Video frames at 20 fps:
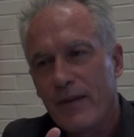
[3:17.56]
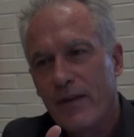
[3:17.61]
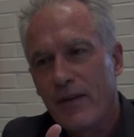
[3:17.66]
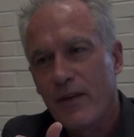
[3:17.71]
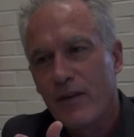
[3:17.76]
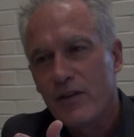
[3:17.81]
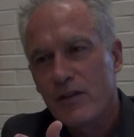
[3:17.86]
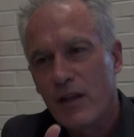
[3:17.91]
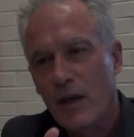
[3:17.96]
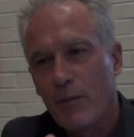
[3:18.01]

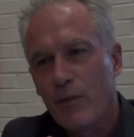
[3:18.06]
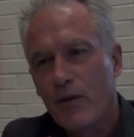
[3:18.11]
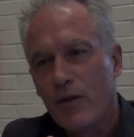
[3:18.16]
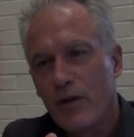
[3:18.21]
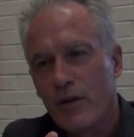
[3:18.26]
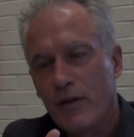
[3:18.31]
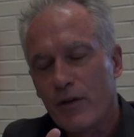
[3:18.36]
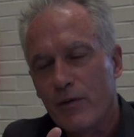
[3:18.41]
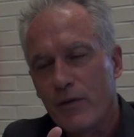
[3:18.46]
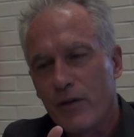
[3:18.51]
some of
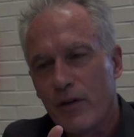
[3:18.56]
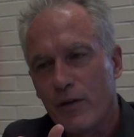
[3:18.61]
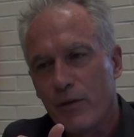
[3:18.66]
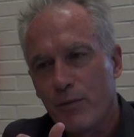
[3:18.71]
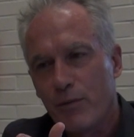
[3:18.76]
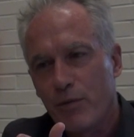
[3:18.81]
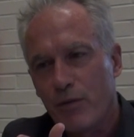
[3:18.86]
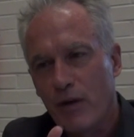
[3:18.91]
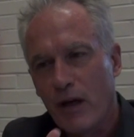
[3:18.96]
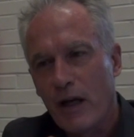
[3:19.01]
their
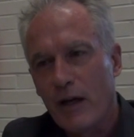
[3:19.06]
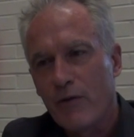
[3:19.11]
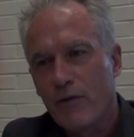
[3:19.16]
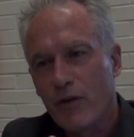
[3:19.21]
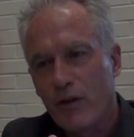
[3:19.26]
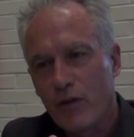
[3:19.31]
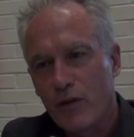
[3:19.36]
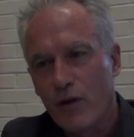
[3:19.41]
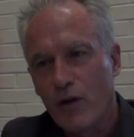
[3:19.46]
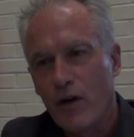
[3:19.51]

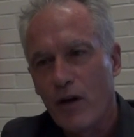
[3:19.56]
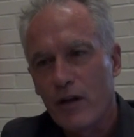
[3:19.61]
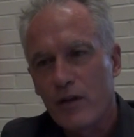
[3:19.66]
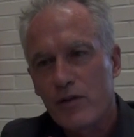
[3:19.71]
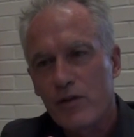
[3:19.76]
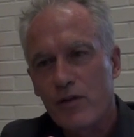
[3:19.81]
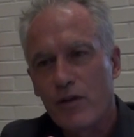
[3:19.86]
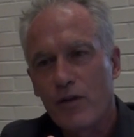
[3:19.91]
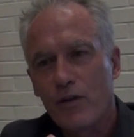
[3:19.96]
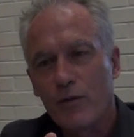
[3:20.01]
private
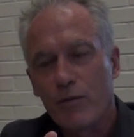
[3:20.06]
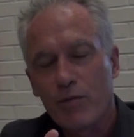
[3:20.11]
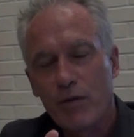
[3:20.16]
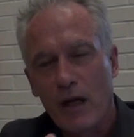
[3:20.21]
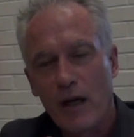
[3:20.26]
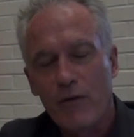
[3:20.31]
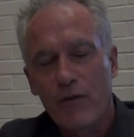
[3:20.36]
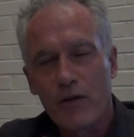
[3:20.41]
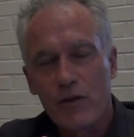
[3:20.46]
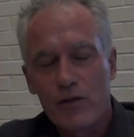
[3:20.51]
thoughts and their
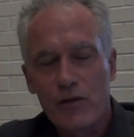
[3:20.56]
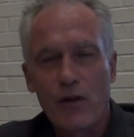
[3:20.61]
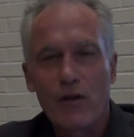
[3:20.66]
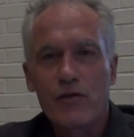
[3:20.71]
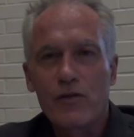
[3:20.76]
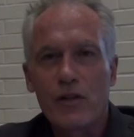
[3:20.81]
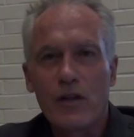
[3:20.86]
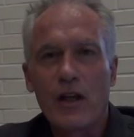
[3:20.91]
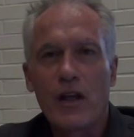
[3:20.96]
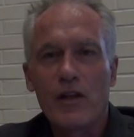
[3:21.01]
private
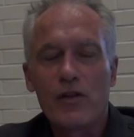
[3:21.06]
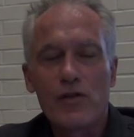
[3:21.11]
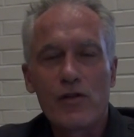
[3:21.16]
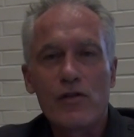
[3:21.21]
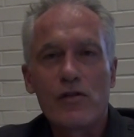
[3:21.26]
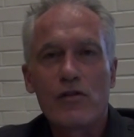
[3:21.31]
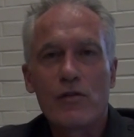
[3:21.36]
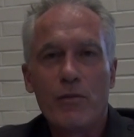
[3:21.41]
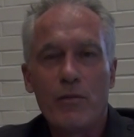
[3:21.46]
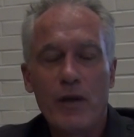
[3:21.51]

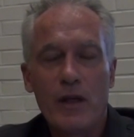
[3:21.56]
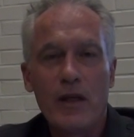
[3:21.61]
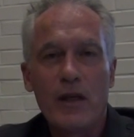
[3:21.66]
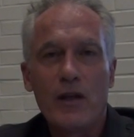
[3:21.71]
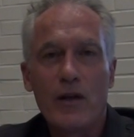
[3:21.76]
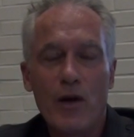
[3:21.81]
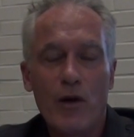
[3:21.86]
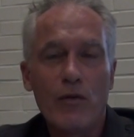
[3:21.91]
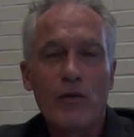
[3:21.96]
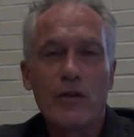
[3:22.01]
associations are
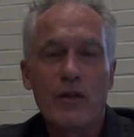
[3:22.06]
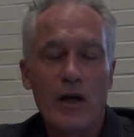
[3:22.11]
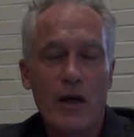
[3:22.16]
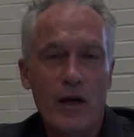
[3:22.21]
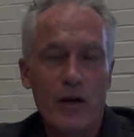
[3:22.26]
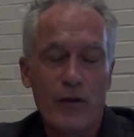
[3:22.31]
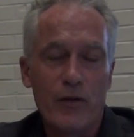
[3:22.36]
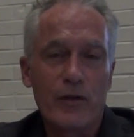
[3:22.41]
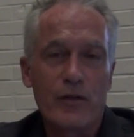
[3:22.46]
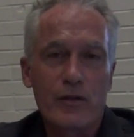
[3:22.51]
being known to
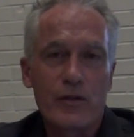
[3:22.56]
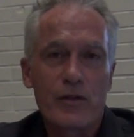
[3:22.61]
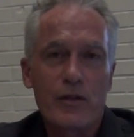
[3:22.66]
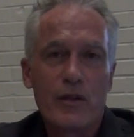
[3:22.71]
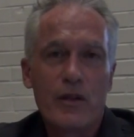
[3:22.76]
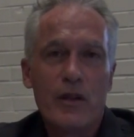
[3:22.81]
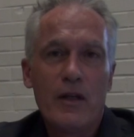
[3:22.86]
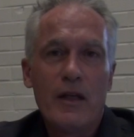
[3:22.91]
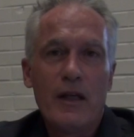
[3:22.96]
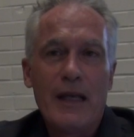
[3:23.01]
others.
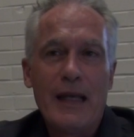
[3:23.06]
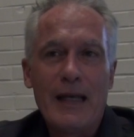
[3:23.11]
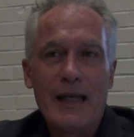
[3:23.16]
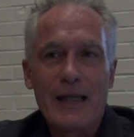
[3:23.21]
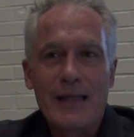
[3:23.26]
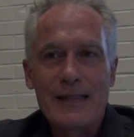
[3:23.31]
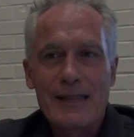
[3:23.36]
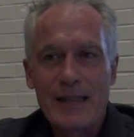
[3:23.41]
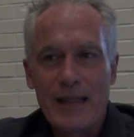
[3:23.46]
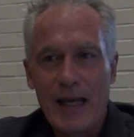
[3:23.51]
And
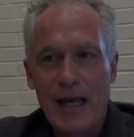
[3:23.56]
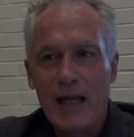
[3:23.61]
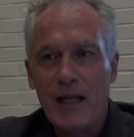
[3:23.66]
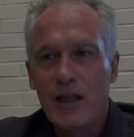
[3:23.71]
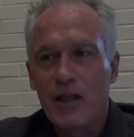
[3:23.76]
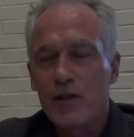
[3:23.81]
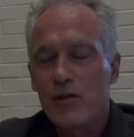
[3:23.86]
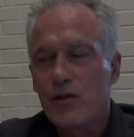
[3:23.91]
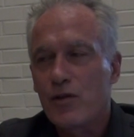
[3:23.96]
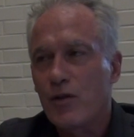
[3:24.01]
it's that
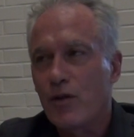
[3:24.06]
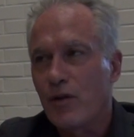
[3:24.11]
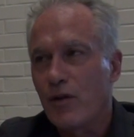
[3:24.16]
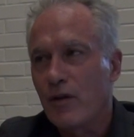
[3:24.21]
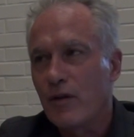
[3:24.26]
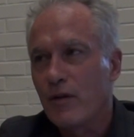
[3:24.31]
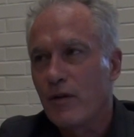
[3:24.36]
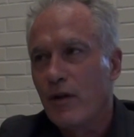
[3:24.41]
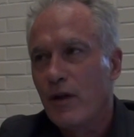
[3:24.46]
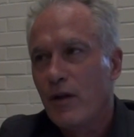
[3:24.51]

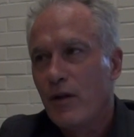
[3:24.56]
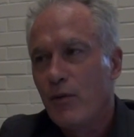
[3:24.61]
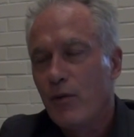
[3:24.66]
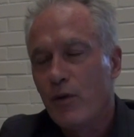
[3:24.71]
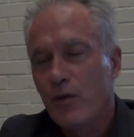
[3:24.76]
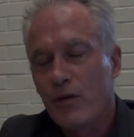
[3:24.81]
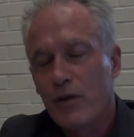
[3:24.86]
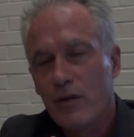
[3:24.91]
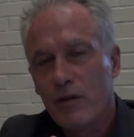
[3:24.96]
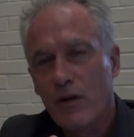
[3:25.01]
concern
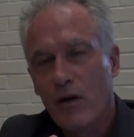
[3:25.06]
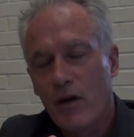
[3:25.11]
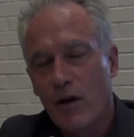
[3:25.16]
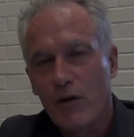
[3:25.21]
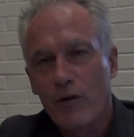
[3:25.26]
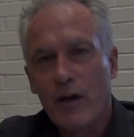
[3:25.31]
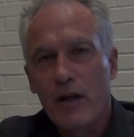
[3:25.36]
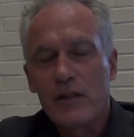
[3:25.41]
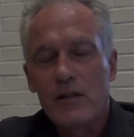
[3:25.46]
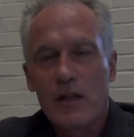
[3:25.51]
with the
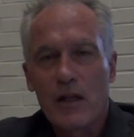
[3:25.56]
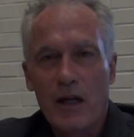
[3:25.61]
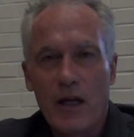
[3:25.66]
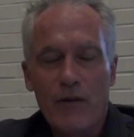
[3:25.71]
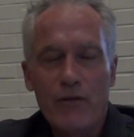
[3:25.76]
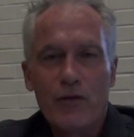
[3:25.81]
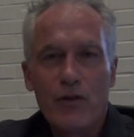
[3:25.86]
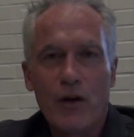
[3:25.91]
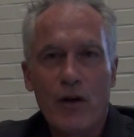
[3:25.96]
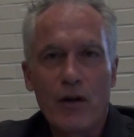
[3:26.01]
RAs that
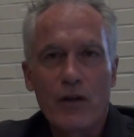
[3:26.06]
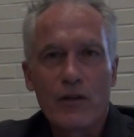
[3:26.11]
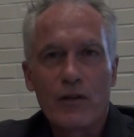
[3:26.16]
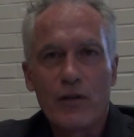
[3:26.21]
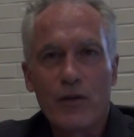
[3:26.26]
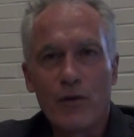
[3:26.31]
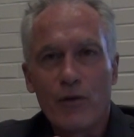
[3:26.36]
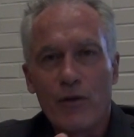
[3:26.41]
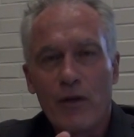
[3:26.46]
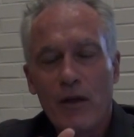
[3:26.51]
I've talked
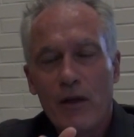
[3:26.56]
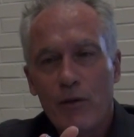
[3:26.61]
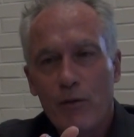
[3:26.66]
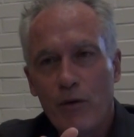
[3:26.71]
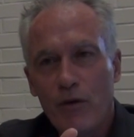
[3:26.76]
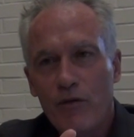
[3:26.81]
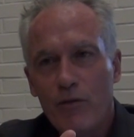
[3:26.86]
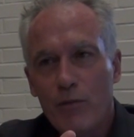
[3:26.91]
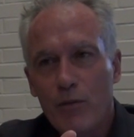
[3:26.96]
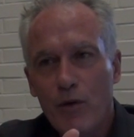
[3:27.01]
to.
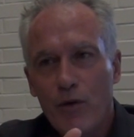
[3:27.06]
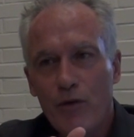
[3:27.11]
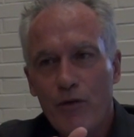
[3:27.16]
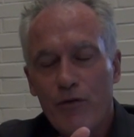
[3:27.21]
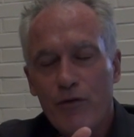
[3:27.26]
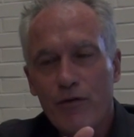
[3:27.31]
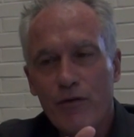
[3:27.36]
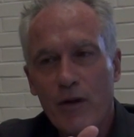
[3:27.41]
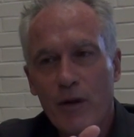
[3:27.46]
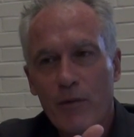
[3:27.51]
We've moved
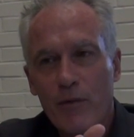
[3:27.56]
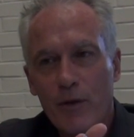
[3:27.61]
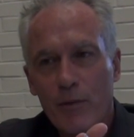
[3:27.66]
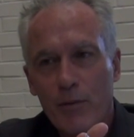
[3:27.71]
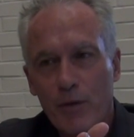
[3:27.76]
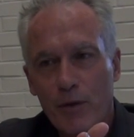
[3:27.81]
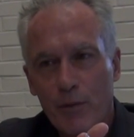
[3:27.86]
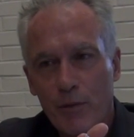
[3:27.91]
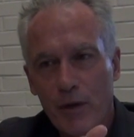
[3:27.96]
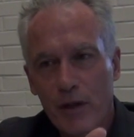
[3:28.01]
from the
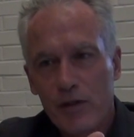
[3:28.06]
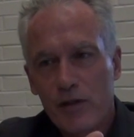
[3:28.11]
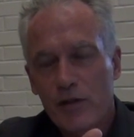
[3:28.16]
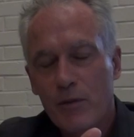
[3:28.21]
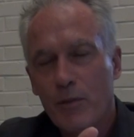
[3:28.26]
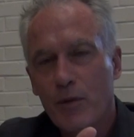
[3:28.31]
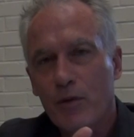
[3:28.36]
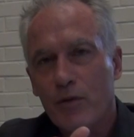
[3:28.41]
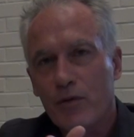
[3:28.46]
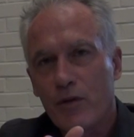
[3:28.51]

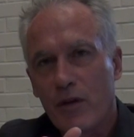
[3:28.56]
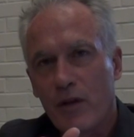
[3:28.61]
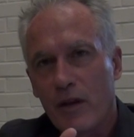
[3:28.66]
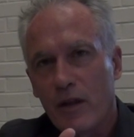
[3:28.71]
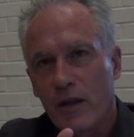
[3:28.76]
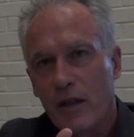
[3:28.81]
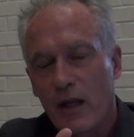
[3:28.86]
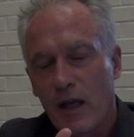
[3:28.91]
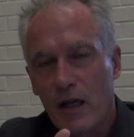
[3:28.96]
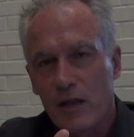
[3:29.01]
permissible to
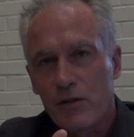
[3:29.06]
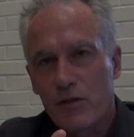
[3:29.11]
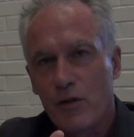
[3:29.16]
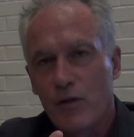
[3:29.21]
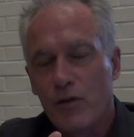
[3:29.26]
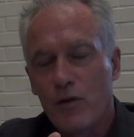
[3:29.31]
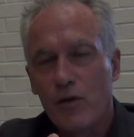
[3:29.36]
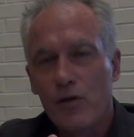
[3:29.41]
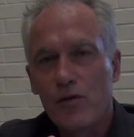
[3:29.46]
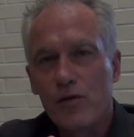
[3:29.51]
the
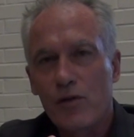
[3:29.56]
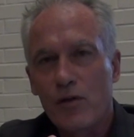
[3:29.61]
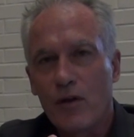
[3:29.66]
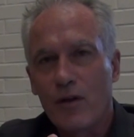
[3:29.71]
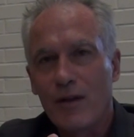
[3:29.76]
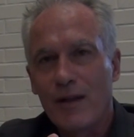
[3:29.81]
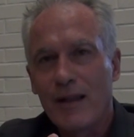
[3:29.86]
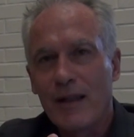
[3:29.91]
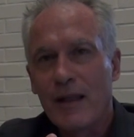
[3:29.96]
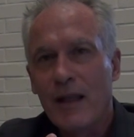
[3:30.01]

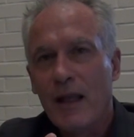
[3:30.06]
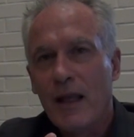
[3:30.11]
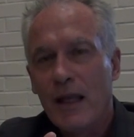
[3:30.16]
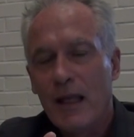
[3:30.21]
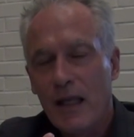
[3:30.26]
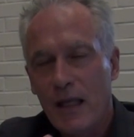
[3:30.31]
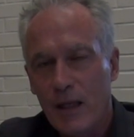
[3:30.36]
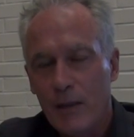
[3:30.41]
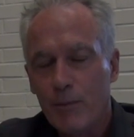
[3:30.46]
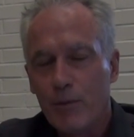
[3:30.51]
constitutionally
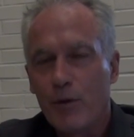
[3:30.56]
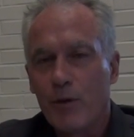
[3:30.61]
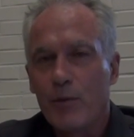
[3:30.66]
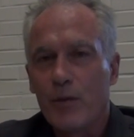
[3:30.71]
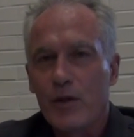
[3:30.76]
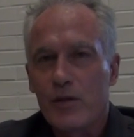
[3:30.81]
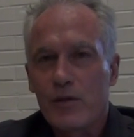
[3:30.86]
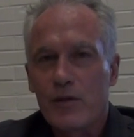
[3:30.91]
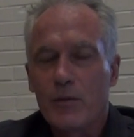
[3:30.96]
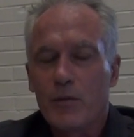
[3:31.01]

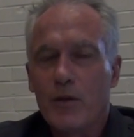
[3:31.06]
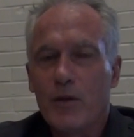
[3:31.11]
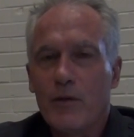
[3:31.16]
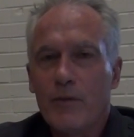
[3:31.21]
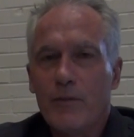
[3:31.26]
impermissible.